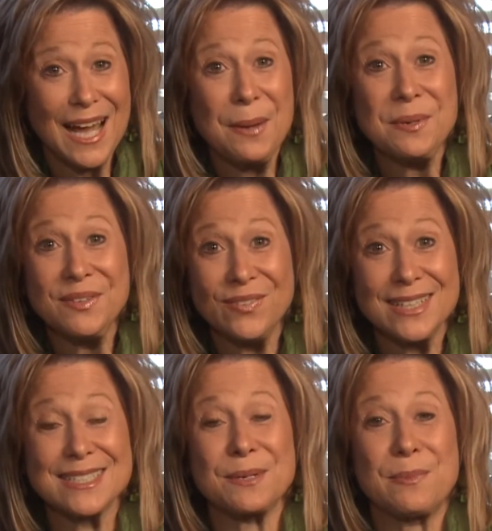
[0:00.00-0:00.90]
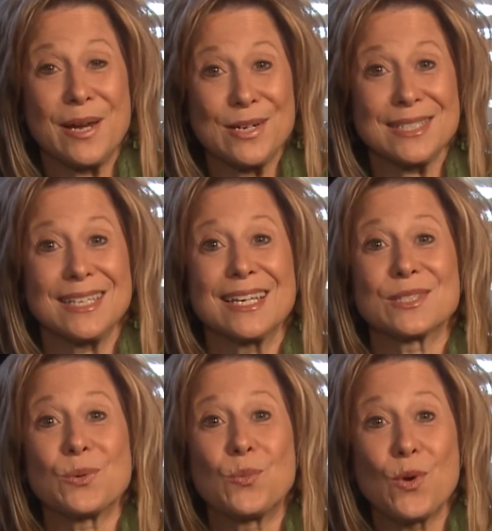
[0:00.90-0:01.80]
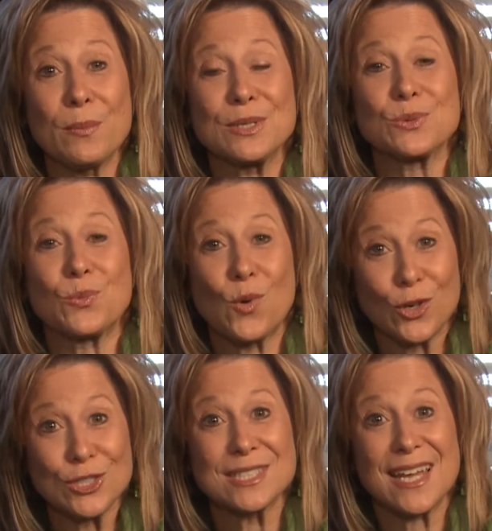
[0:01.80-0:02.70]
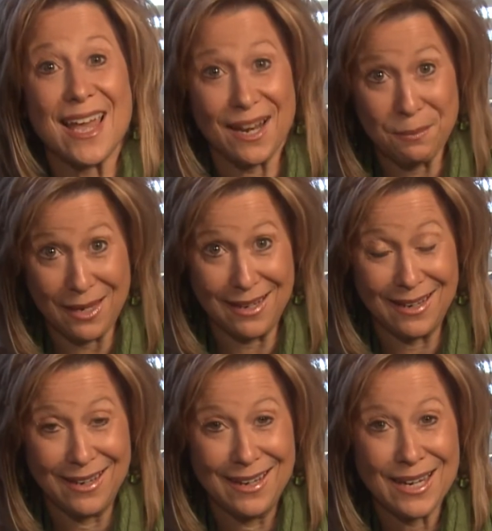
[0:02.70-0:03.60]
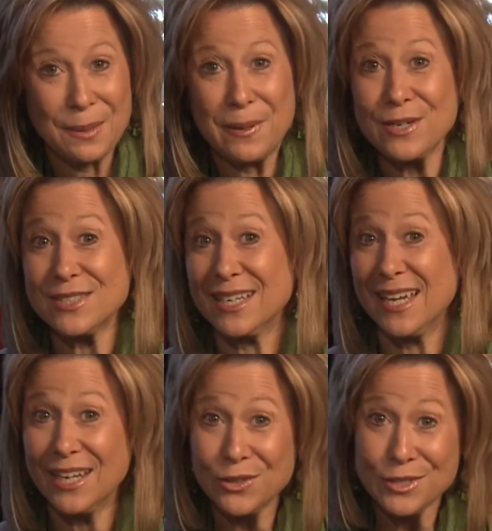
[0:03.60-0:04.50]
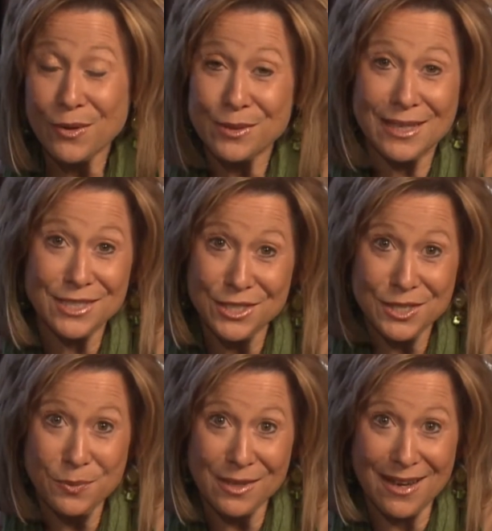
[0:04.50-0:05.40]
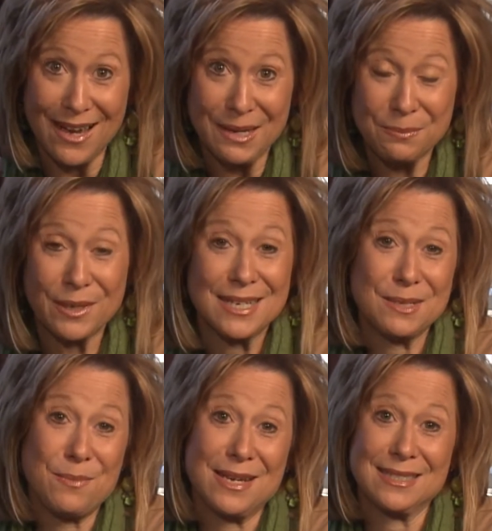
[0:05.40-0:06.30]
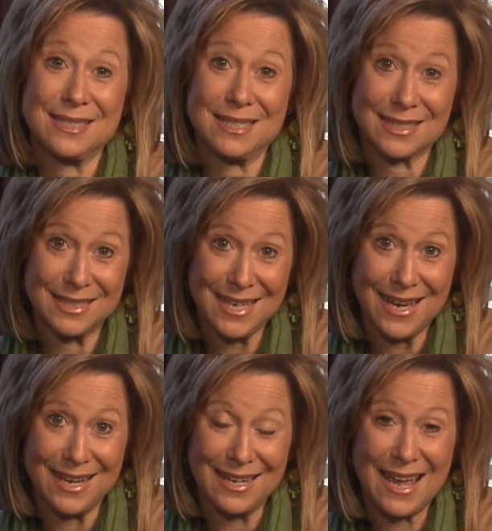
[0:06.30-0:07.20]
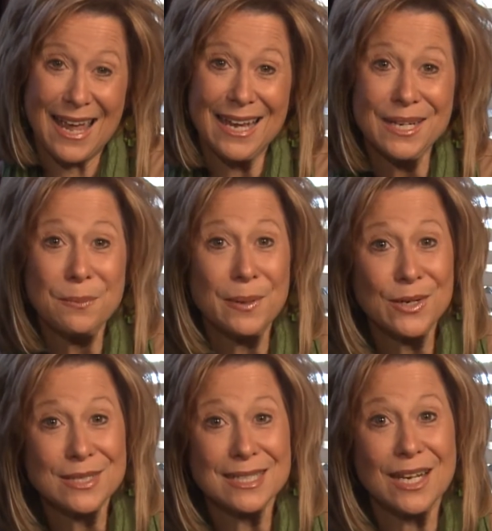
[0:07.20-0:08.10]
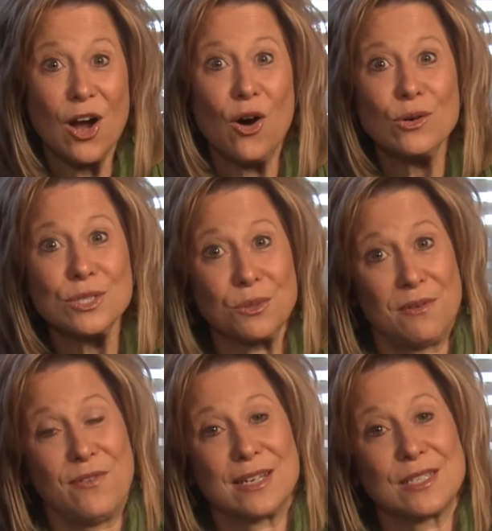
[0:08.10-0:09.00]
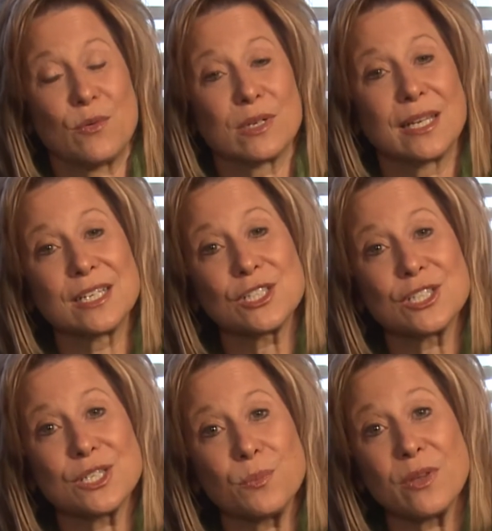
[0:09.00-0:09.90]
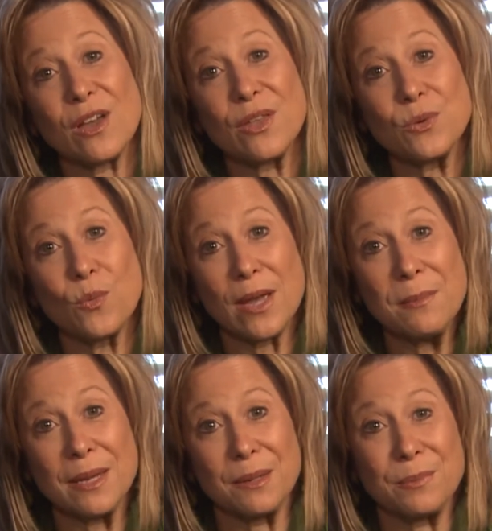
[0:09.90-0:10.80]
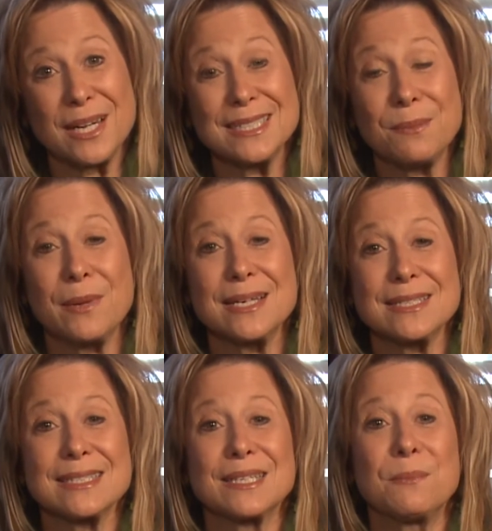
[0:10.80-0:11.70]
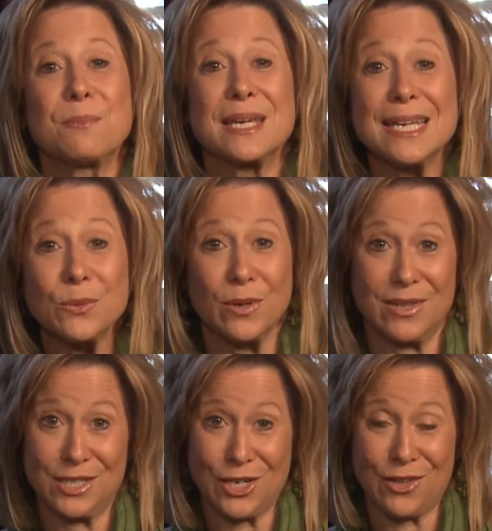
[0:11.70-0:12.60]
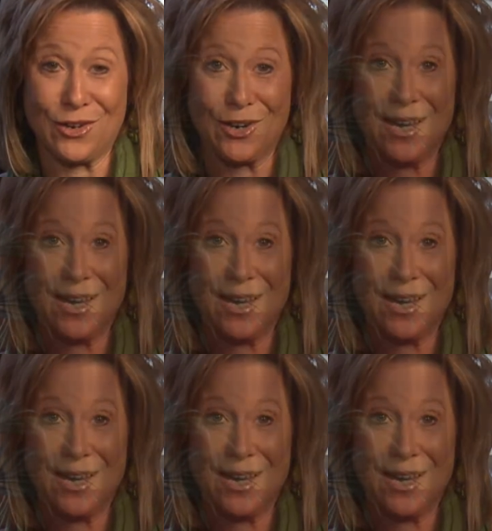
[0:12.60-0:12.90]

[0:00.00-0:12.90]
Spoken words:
I'm convinced comparison is a woman's worst enemy. Comparison hinders our relationship with God because it makes us discontent. And comparison also affects our relationship with other women because it makes us compete with each other.